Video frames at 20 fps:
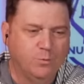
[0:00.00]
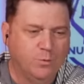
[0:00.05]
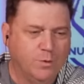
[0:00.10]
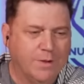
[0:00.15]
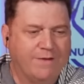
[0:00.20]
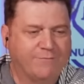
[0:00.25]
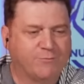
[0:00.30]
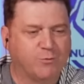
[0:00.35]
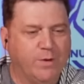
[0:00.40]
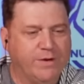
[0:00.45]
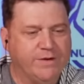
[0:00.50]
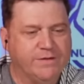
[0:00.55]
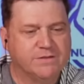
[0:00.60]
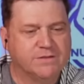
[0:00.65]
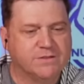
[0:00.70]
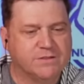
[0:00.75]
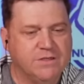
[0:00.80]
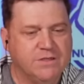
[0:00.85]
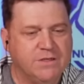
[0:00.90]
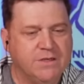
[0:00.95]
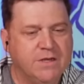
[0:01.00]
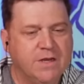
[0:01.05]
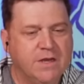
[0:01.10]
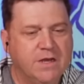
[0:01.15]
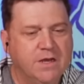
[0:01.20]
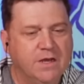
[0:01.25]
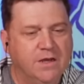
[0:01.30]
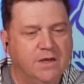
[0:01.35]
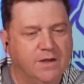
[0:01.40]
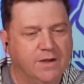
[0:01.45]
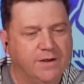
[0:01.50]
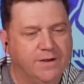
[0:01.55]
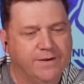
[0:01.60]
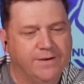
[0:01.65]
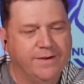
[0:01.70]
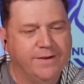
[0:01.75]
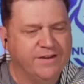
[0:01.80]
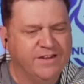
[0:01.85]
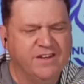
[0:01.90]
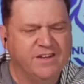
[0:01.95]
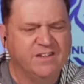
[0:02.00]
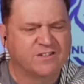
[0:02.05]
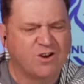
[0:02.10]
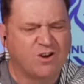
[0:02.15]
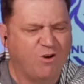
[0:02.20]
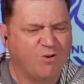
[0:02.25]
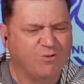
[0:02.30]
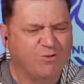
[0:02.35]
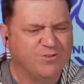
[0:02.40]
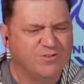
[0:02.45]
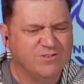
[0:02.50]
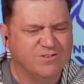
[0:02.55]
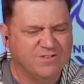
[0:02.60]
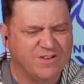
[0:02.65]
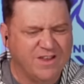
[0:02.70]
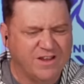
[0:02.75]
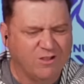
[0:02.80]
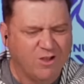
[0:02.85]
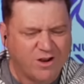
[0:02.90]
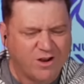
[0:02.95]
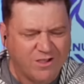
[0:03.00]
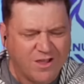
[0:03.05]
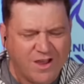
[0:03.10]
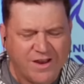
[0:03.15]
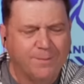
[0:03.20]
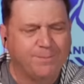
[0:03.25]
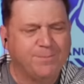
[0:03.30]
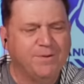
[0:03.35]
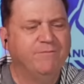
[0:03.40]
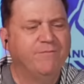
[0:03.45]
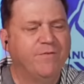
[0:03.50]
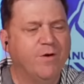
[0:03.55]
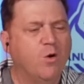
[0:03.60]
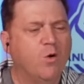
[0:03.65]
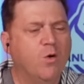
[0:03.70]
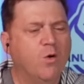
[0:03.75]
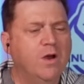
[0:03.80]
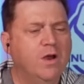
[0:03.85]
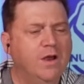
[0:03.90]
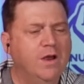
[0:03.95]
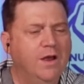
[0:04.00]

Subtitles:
have to wait and see. And it is hard to get a lot of lineup info